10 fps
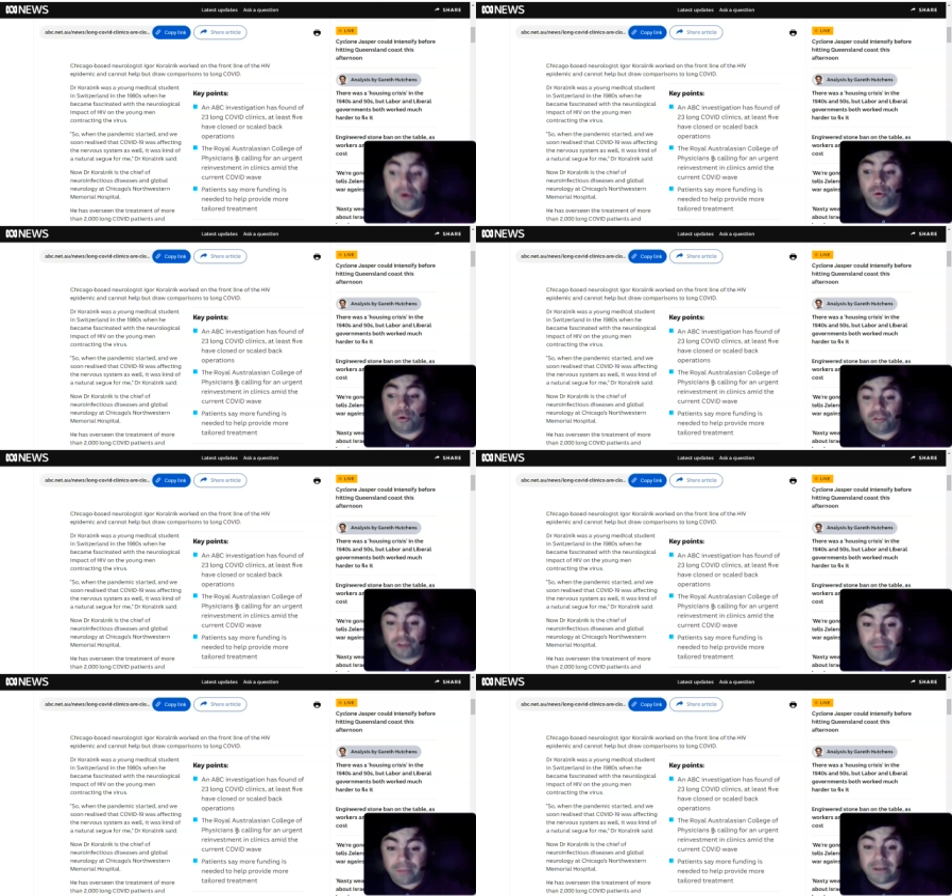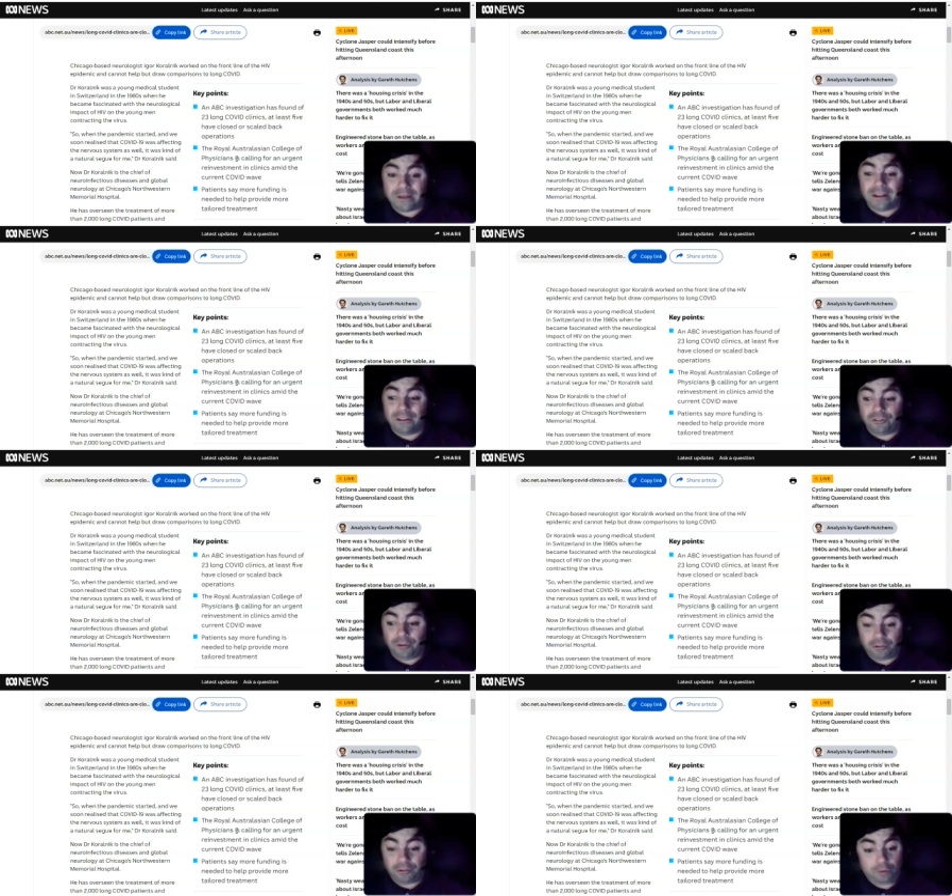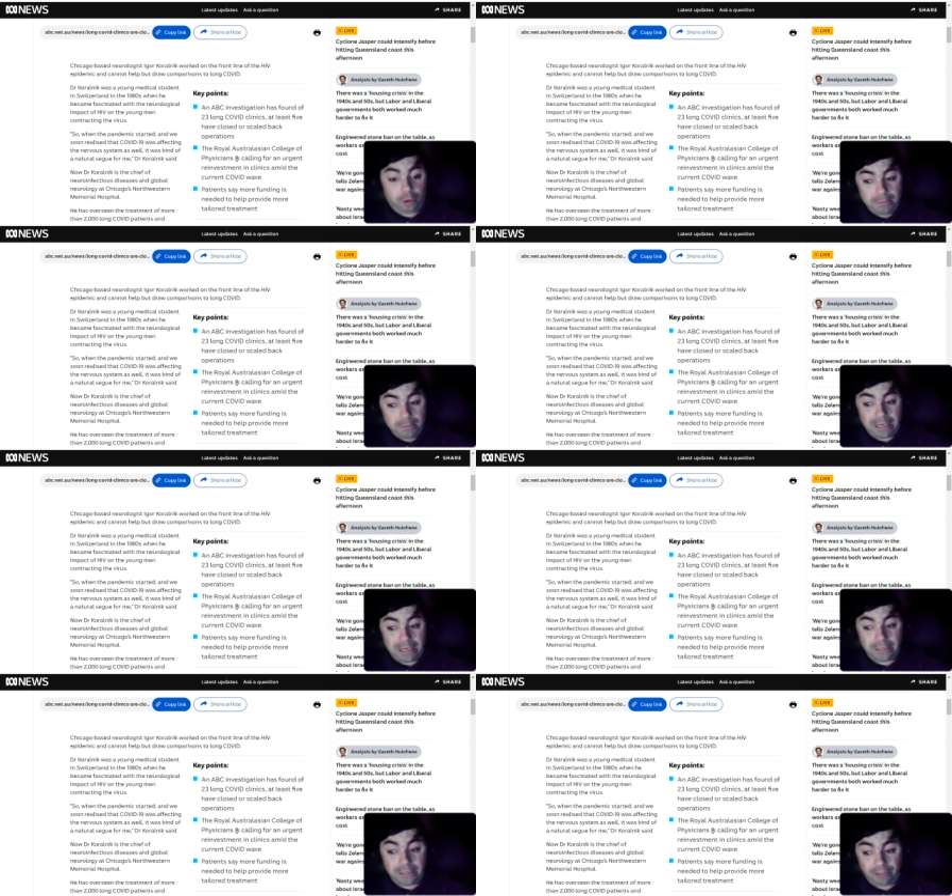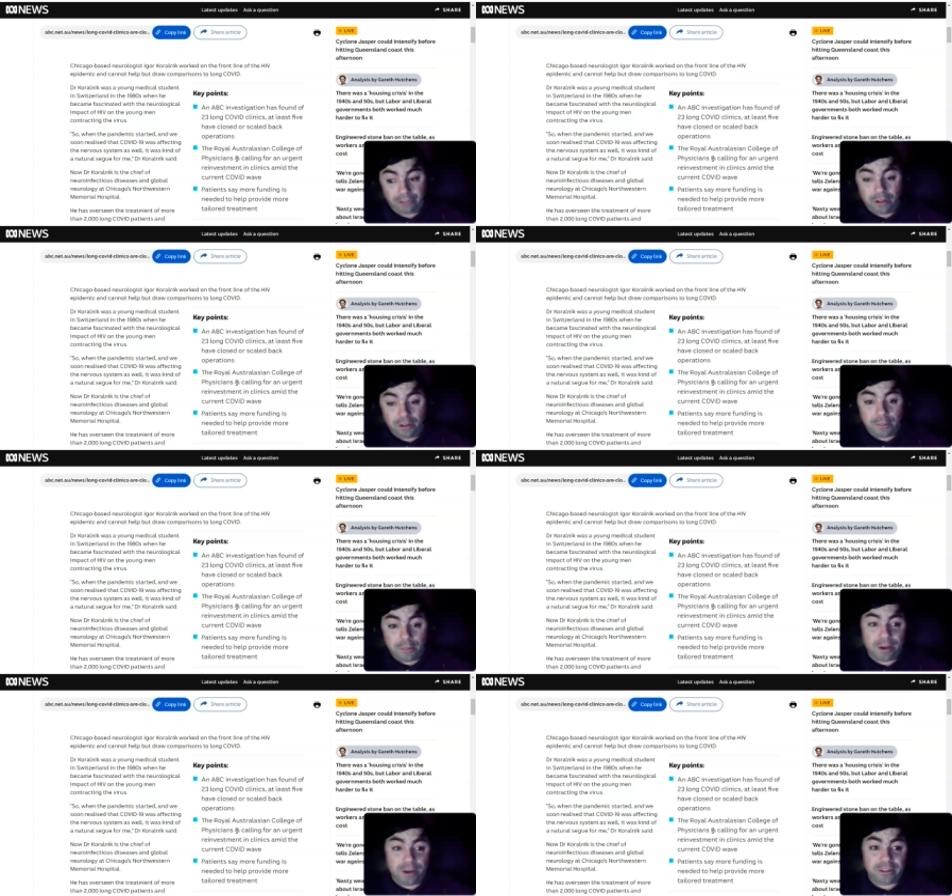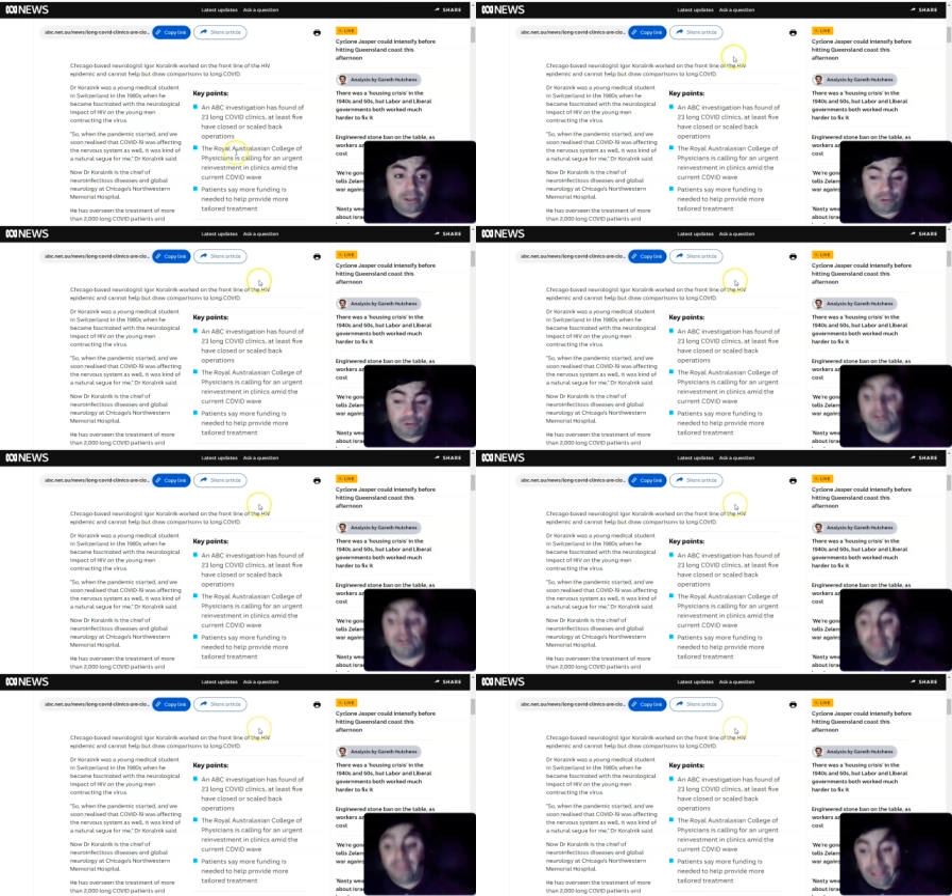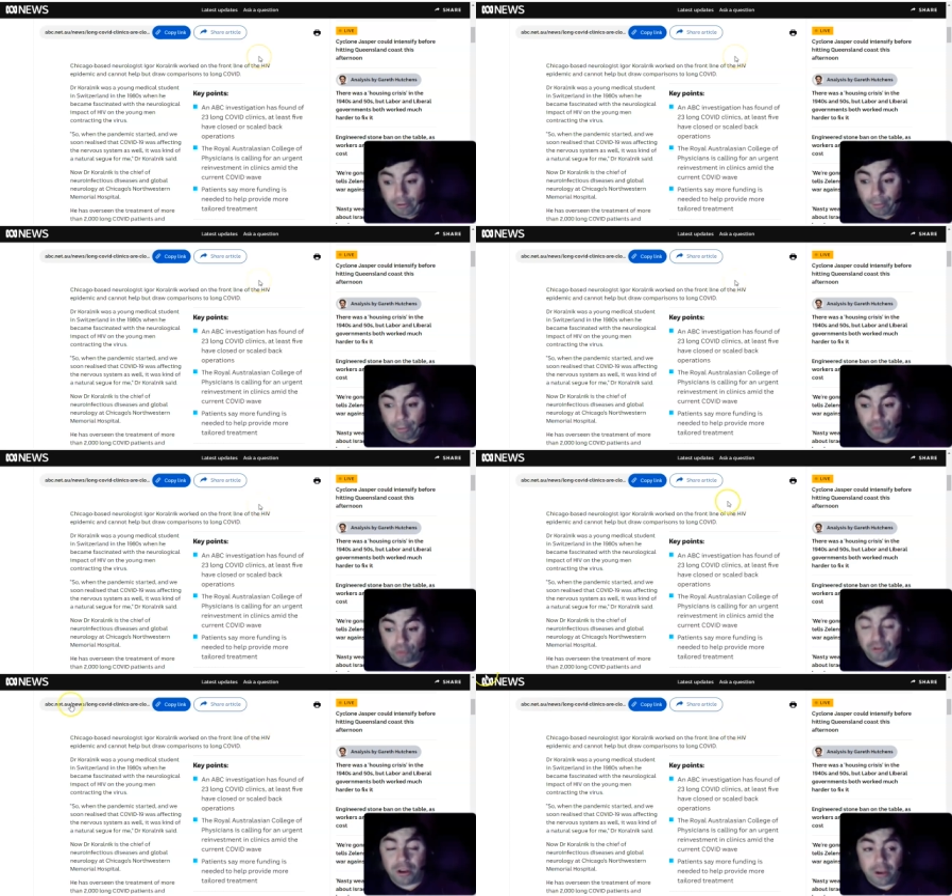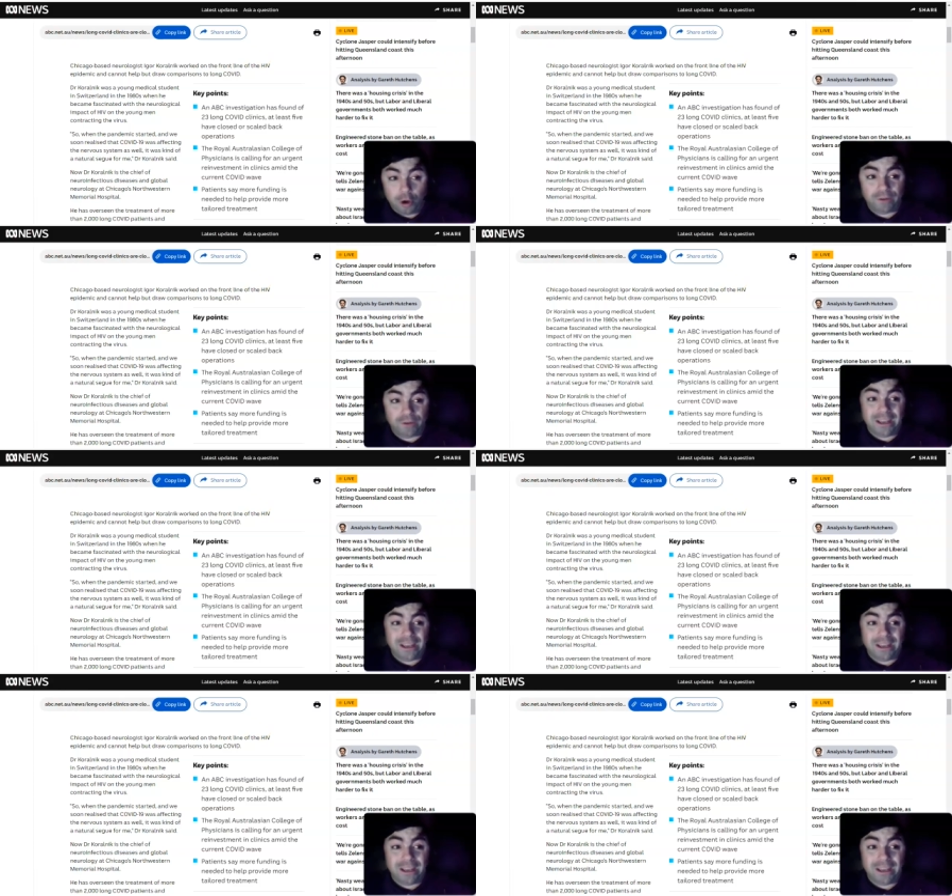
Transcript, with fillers: or something serious. Look at me. Yes, the breathing issues. That's a post-COVID